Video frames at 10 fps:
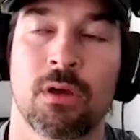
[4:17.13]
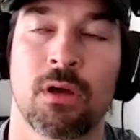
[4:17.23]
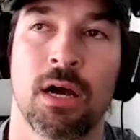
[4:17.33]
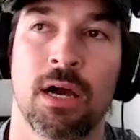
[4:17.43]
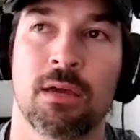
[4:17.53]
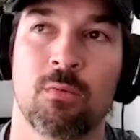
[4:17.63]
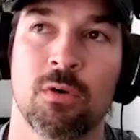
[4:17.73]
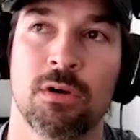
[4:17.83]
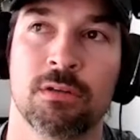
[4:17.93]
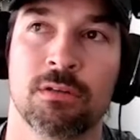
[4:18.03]
I
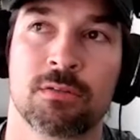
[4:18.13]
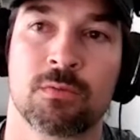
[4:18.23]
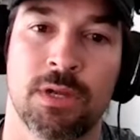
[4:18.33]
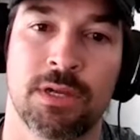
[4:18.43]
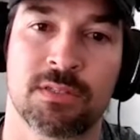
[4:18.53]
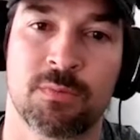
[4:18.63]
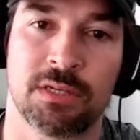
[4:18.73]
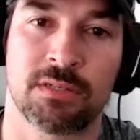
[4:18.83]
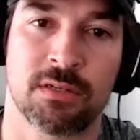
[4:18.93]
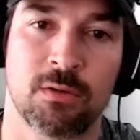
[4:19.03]
was raised by
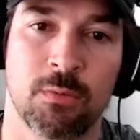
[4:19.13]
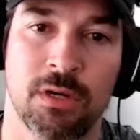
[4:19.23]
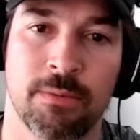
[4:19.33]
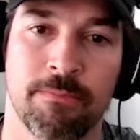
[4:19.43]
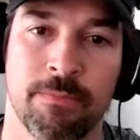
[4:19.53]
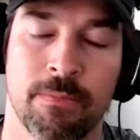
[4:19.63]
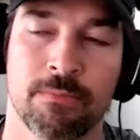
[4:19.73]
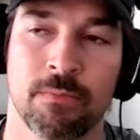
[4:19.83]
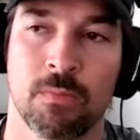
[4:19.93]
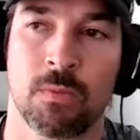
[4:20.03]
a single mom,
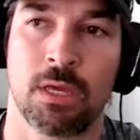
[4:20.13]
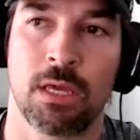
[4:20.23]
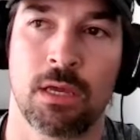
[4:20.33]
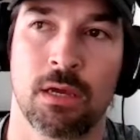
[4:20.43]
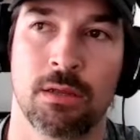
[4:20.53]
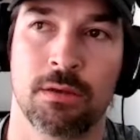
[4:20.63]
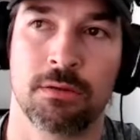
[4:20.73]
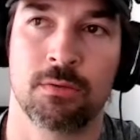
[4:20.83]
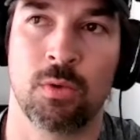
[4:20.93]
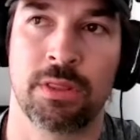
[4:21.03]

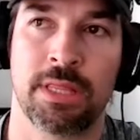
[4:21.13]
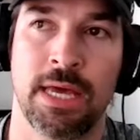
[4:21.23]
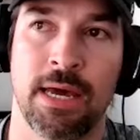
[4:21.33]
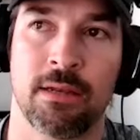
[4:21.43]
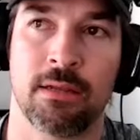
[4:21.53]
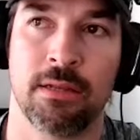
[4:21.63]
and what that